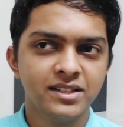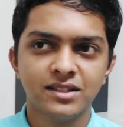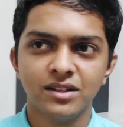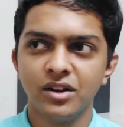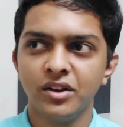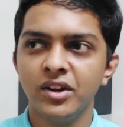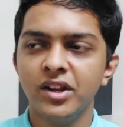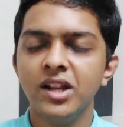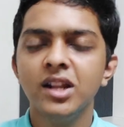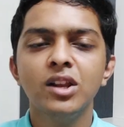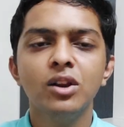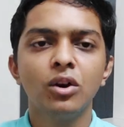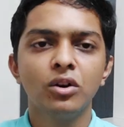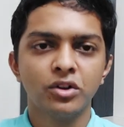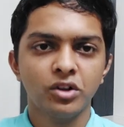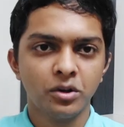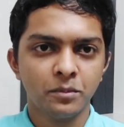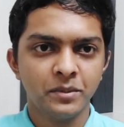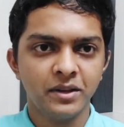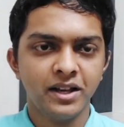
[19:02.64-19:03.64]
is a really long
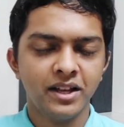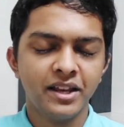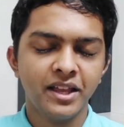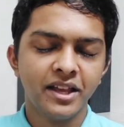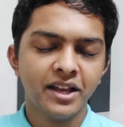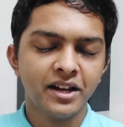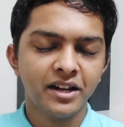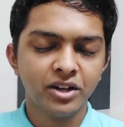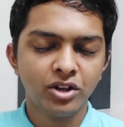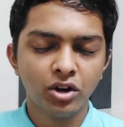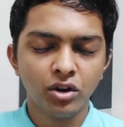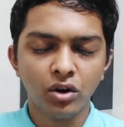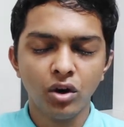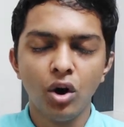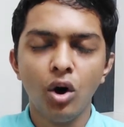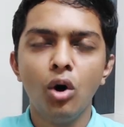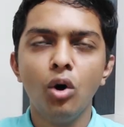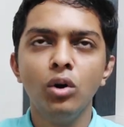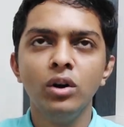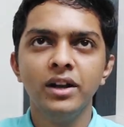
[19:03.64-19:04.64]
topic and I can talk
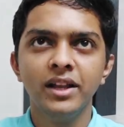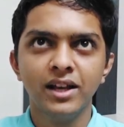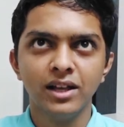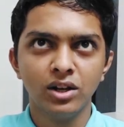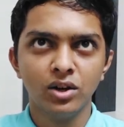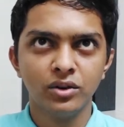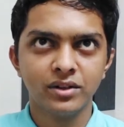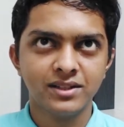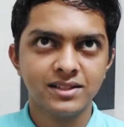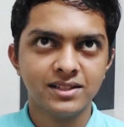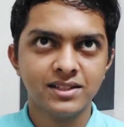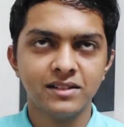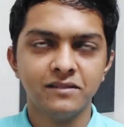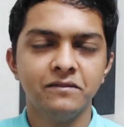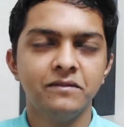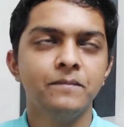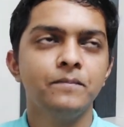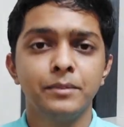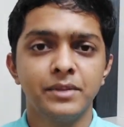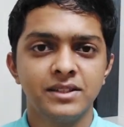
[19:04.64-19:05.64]
all day along itself,
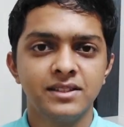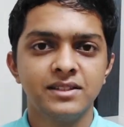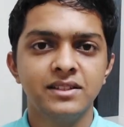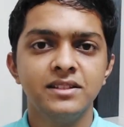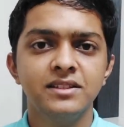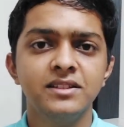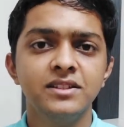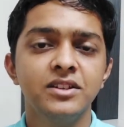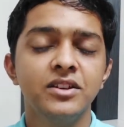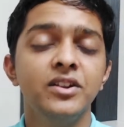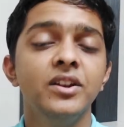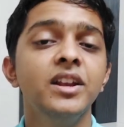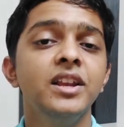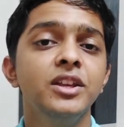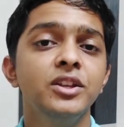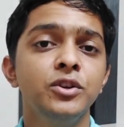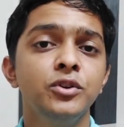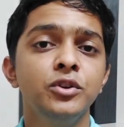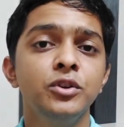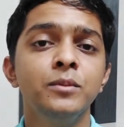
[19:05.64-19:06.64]
but since really
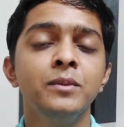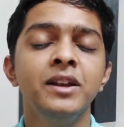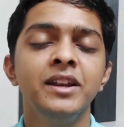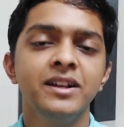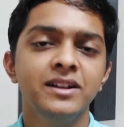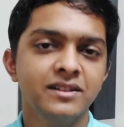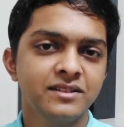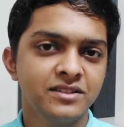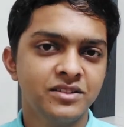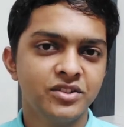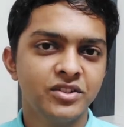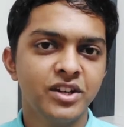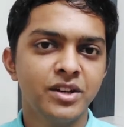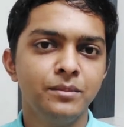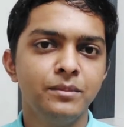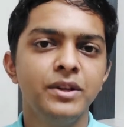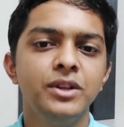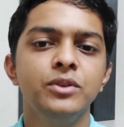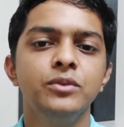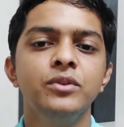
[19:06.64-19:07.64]
YouTube really constrained
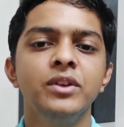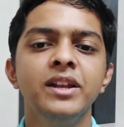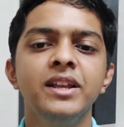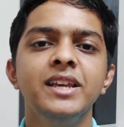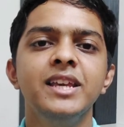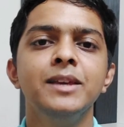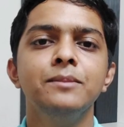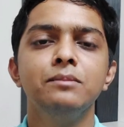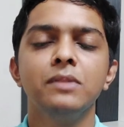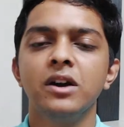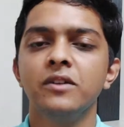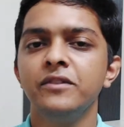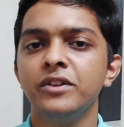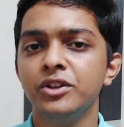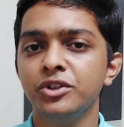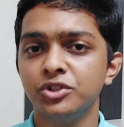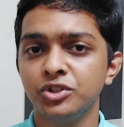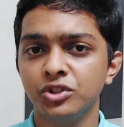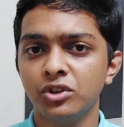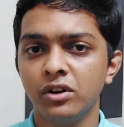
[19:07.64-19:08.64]
me to really keep my
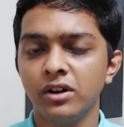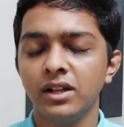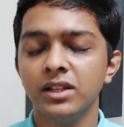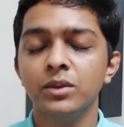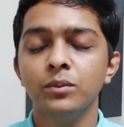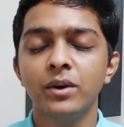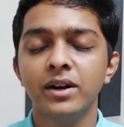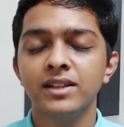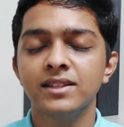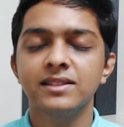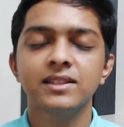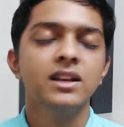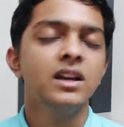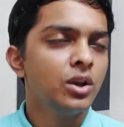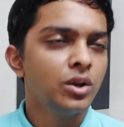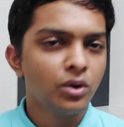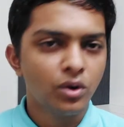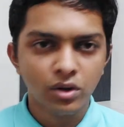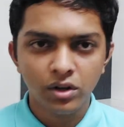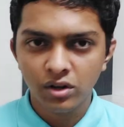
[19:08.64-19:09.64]
video short, otherwise
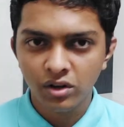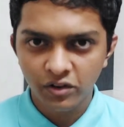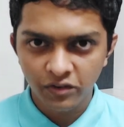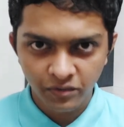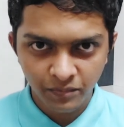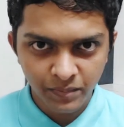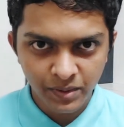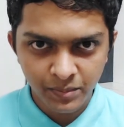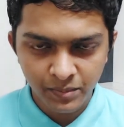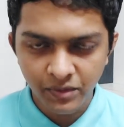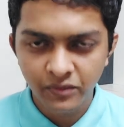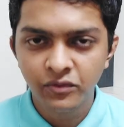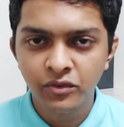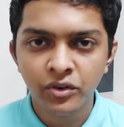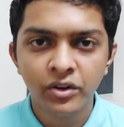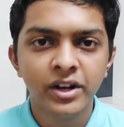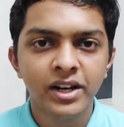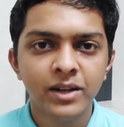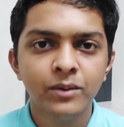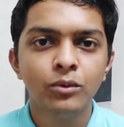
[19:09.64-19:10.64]
not a lot of people will
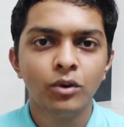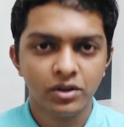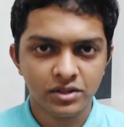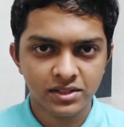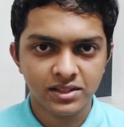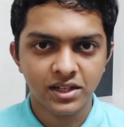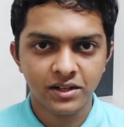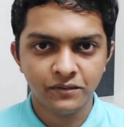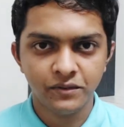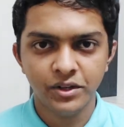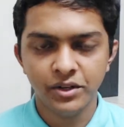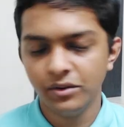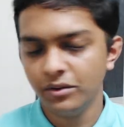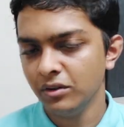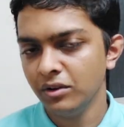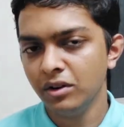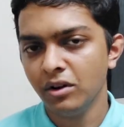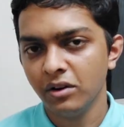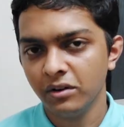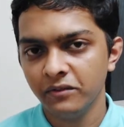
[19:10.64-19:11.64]
really watch that video
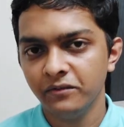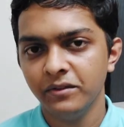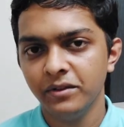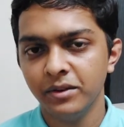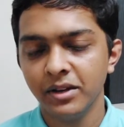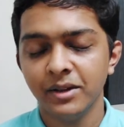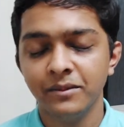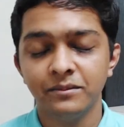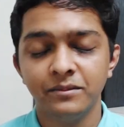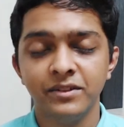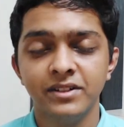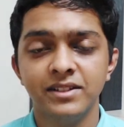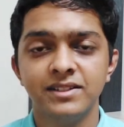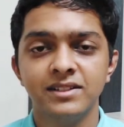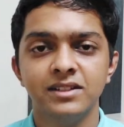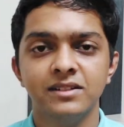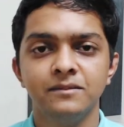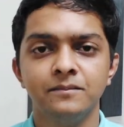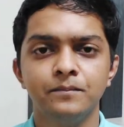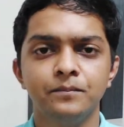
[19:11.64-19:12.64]
a long time
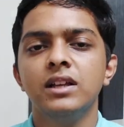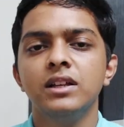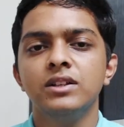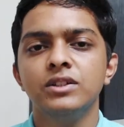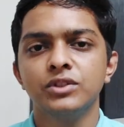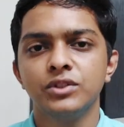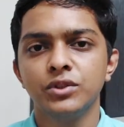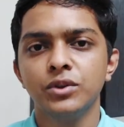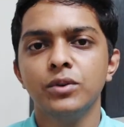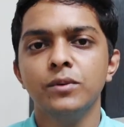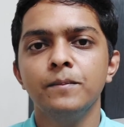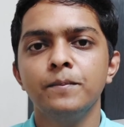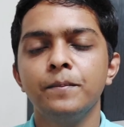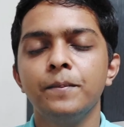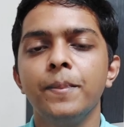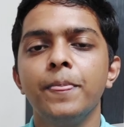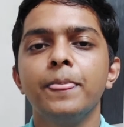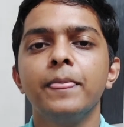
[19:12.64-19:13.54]
itself. So